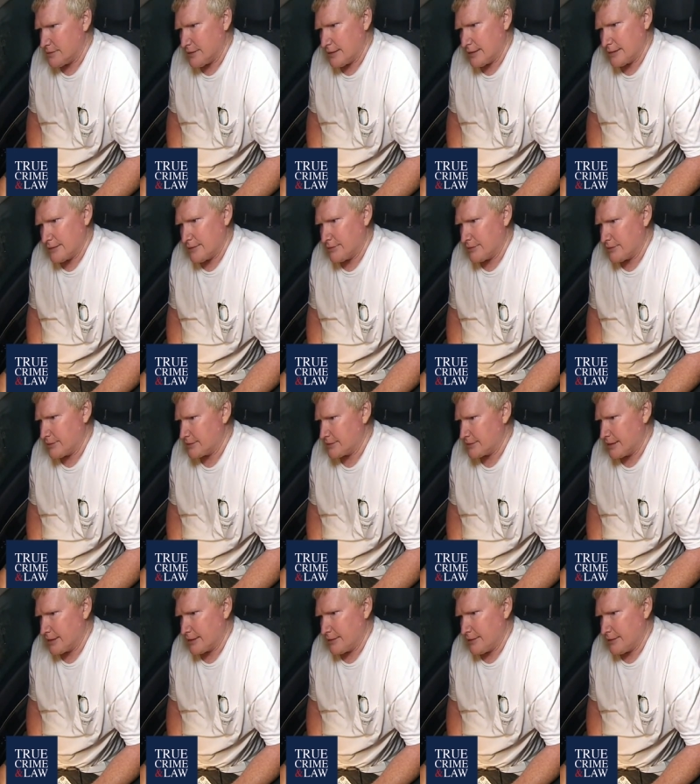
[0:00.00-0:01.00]
I don't
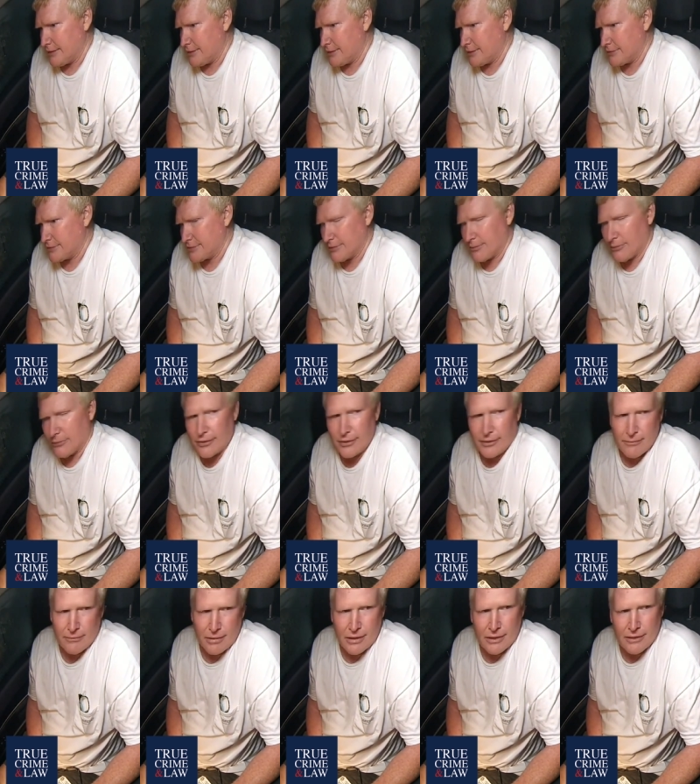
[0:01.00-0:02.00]
exactly know. Somewhere
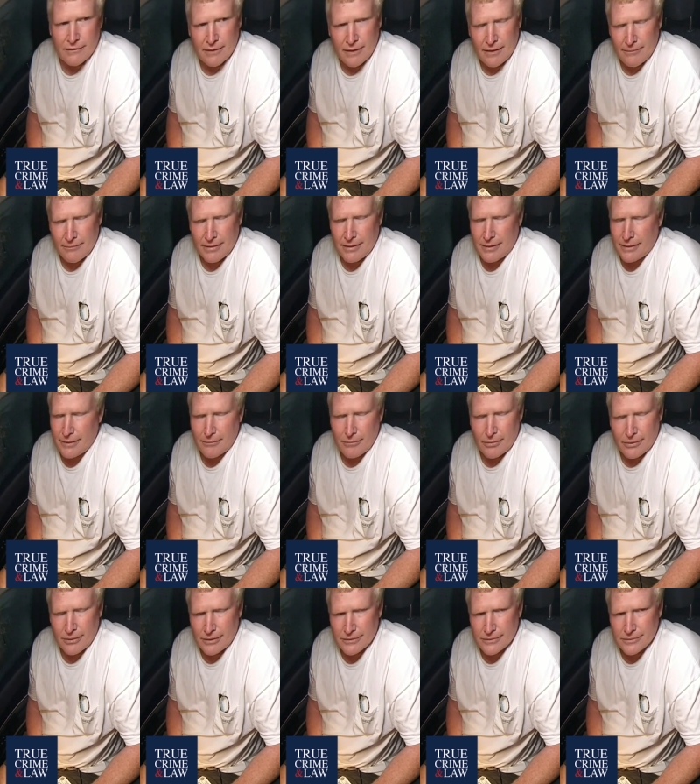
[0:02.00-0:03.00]
in Bluff. I mean, in
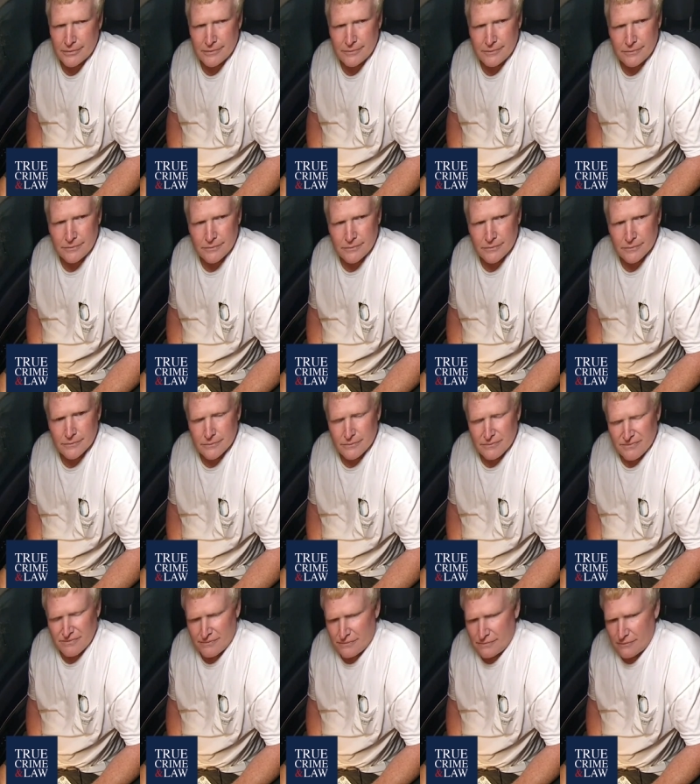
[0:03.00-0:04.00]
Brunson. Okay.
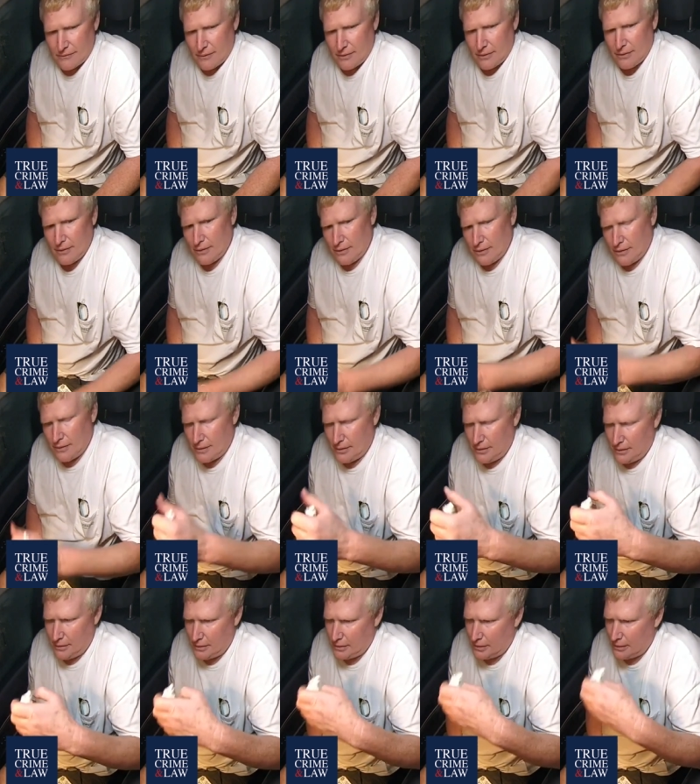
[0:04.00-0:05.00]

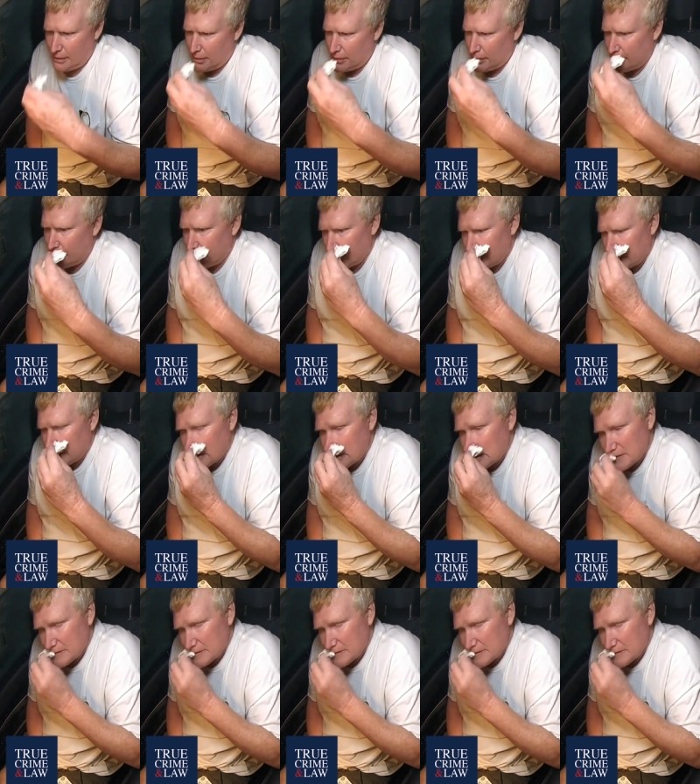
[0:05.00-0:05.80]
Uh-uh.